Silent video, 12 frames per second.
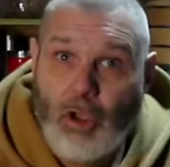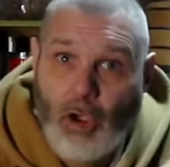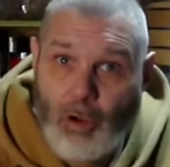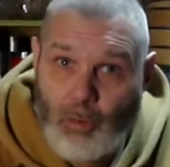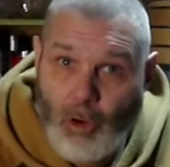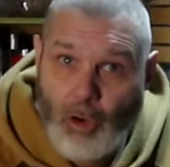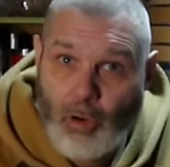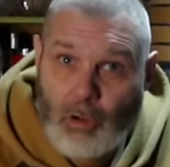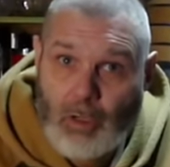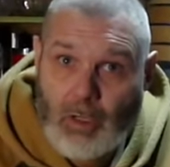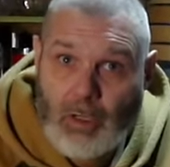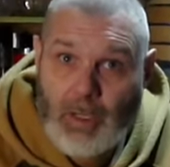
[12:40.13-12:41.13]
are
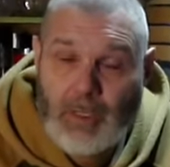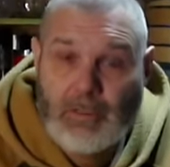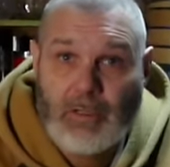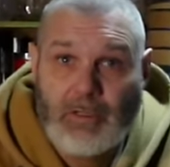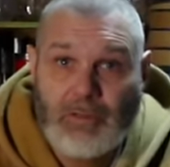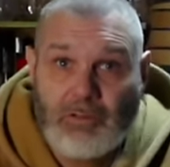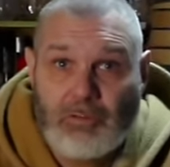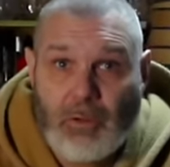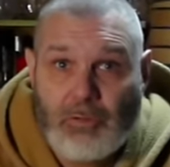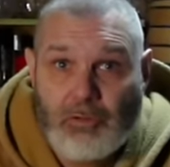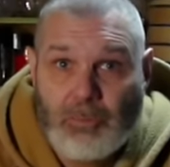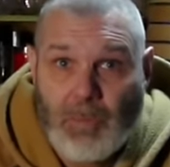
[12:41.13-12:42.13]
all in the
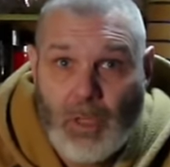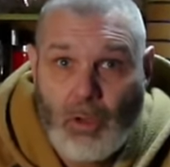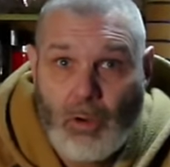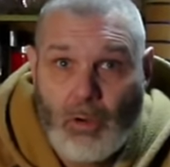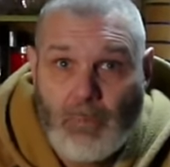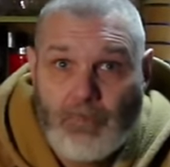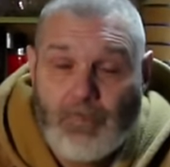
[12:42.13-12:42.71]
description below.